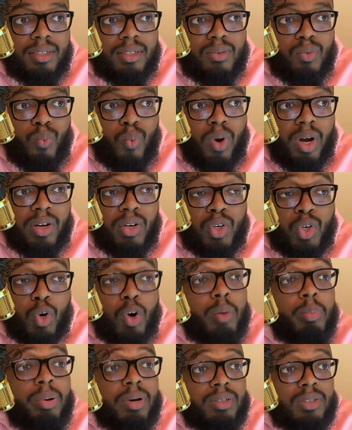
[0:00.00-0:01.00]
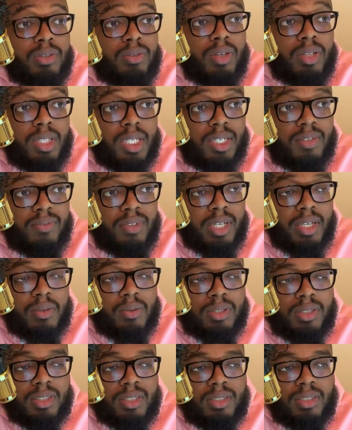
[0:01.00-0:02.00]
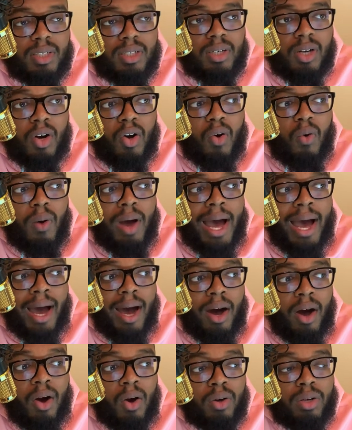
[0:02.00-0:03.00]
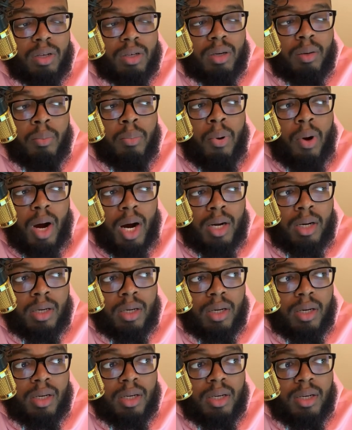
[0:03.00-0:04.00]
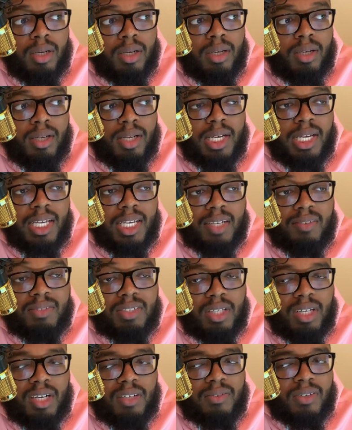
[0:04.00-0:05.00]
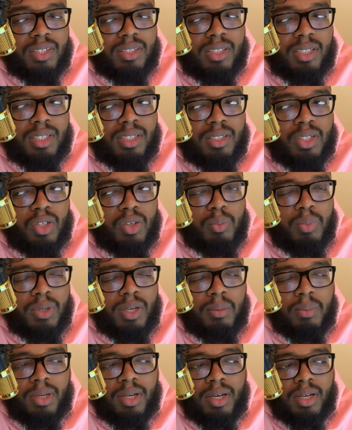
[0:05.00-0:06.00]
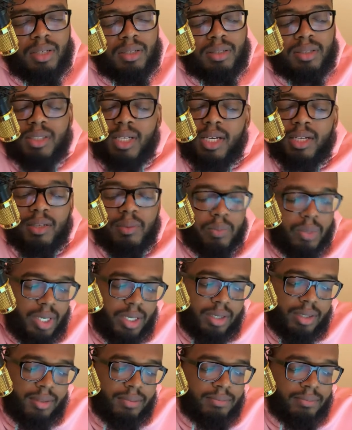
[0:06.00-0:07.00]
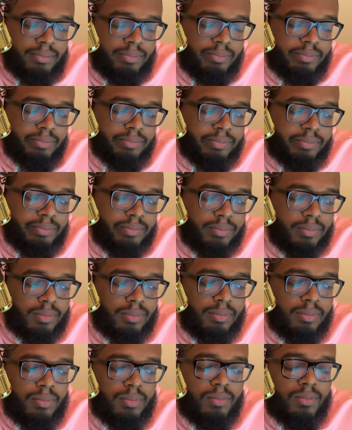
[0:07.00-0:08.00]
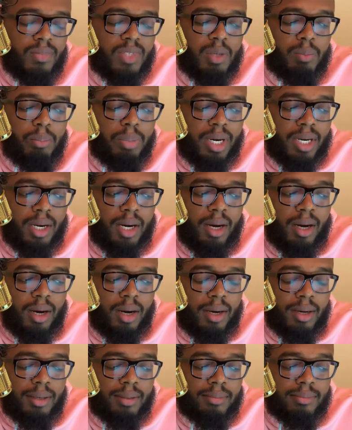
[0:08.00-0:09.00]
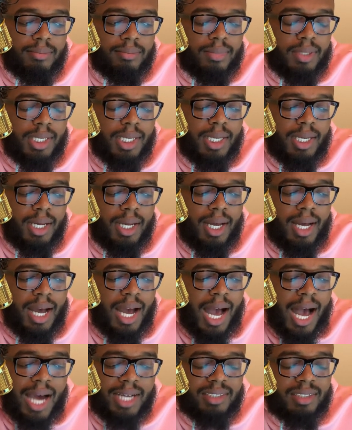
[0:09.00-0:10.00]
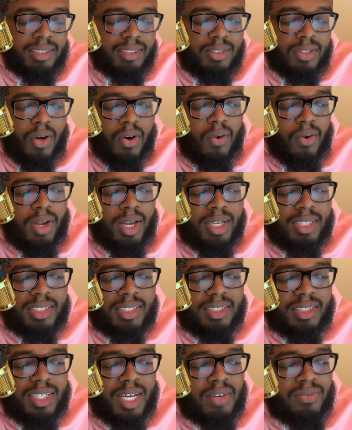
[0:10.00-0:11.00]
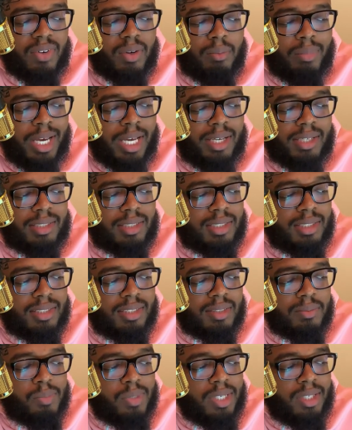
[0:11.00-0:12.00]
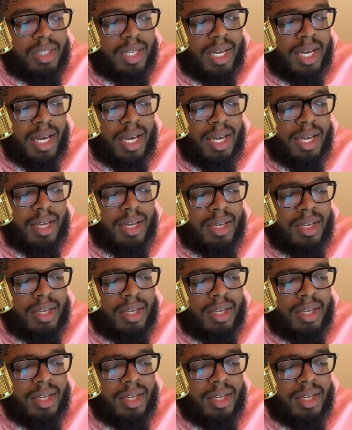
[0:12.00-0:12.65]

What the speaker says: what your personal love language is, to know how your partner gives love, because then you'll be able to understand them better. But I just don't, it just never made sense to me that